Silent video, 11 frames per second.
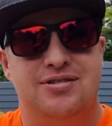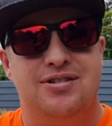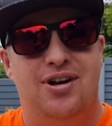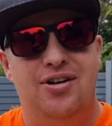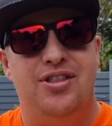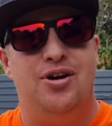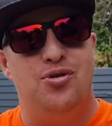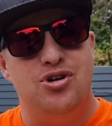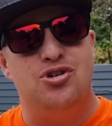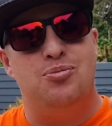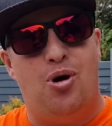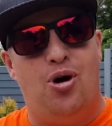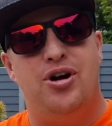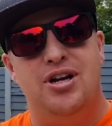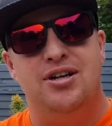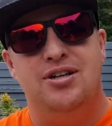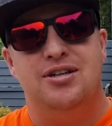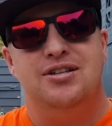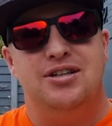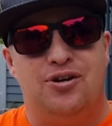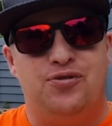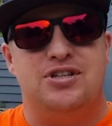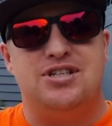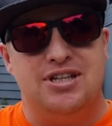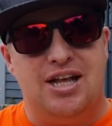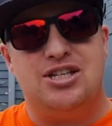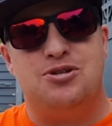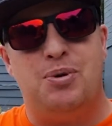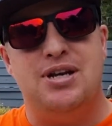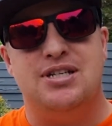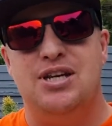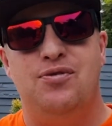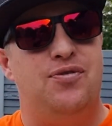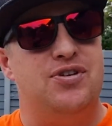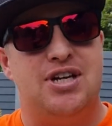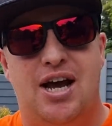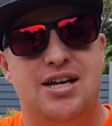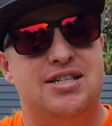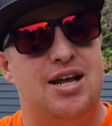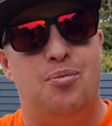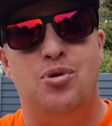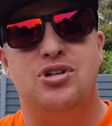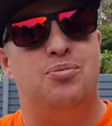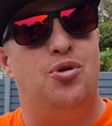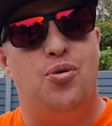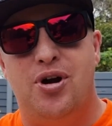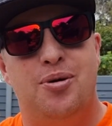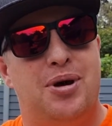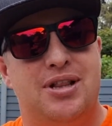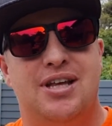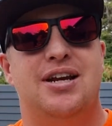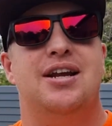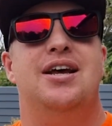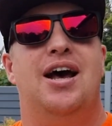You know, that original Mari that fits in that space. Even if the tire is damaged, I'm not worried about that.